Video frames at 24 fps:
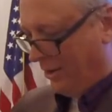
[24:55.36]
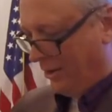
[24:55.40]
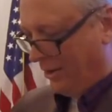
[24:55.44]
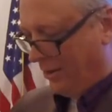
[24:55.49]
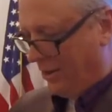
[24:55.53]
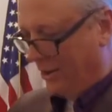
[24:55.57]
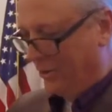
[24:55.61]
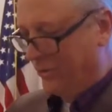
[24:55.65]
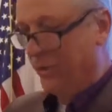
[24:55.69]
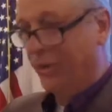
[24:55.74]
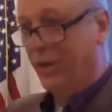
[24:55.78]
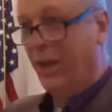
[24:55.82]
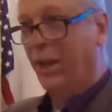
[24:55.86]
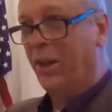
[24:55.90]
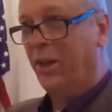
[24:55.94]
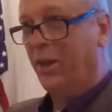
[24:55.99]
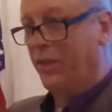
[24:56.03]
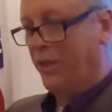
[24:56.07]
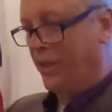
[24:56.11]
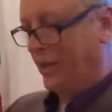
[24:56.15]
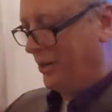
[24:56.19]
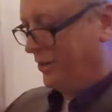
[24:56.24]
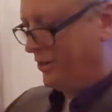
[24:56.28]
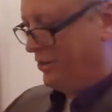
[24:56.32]
There's another
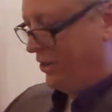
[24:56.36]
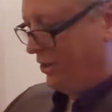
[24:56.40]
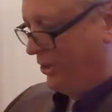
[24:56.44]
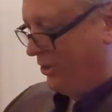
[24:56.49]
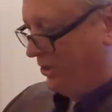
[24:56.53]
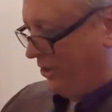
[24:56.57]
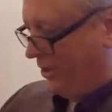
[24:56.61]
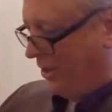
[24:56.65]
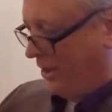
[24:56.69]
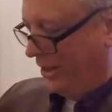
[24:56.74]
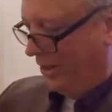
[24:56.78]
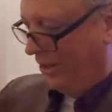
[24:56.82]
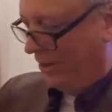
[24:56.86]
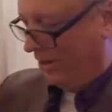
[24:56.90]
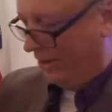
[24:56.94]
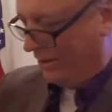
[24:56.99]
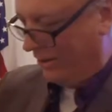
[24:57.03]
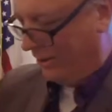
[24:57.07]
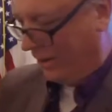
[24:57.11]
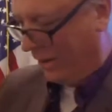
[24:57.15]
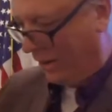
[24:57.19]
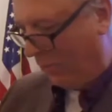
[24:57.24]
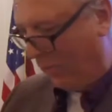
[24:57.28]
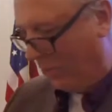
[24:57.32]
thing, too, that I,
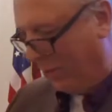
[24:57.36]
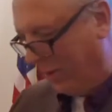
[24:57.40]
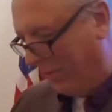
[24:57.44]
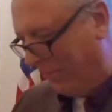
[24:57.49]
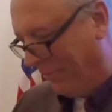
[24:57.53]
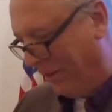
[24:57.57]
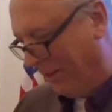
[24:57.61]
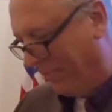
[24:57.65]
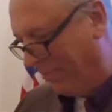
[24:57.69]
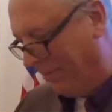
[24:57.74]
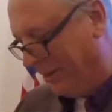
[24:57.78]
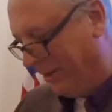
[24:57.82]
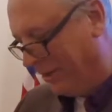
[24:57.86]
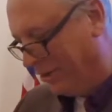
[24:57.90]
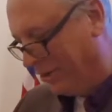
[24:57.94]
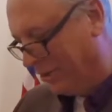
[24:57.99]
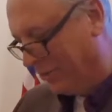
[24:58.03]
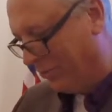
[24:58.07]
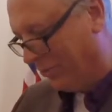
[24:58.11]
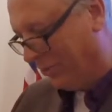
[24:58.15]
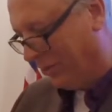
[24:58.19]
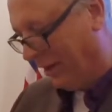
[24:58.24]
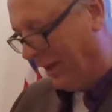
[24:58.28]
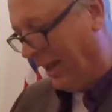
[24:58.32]
I want to make
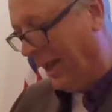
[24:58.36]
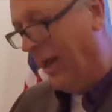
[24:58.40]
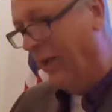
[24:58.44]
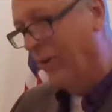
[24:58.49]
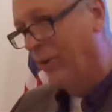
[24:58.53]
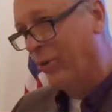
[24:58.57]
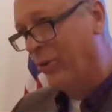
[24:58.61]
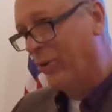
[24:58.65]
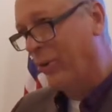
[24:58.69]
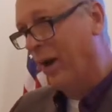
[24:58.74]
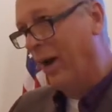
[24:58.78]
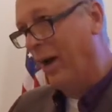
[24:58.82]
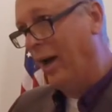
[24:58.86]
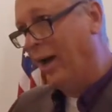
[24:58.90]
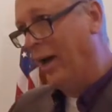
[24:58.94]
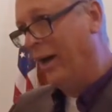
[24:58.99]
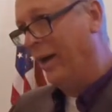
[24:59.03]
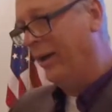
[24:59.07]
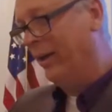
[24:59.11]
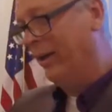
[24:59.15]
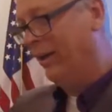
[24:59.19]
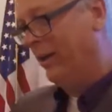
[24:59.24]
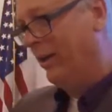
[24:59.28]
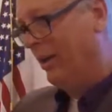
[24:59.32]
mention. Well, how do
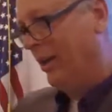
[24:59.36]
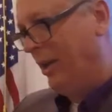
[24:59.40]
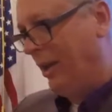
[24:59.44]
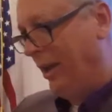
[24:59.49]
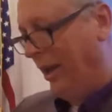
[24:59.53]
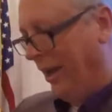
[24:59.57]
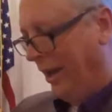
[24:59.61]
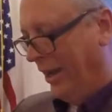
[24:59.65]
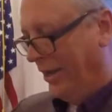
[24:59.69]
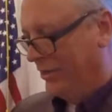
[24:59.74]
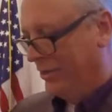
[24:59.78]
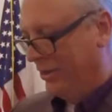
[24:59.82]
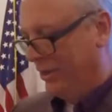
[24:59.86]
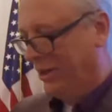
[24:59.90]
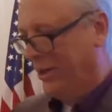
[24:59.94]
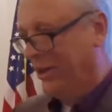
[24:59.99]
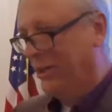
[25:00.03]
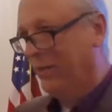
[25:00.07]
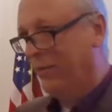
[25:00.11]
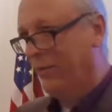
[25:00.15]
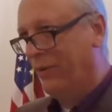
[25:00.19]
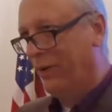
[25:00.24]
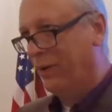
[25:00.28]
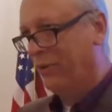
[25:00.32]
I as an
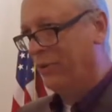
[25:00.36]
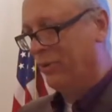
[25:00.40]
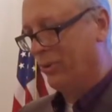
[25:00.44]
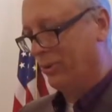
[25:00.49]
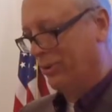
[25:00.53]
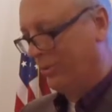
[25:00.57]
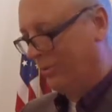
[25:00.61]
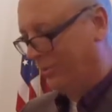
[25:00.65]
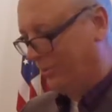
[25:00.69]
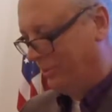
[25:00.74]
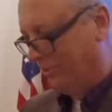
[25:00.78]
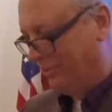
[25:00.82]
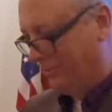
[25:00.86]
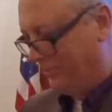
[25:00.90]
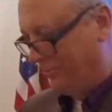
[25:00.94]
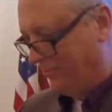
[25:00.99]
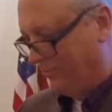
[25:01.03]
individual,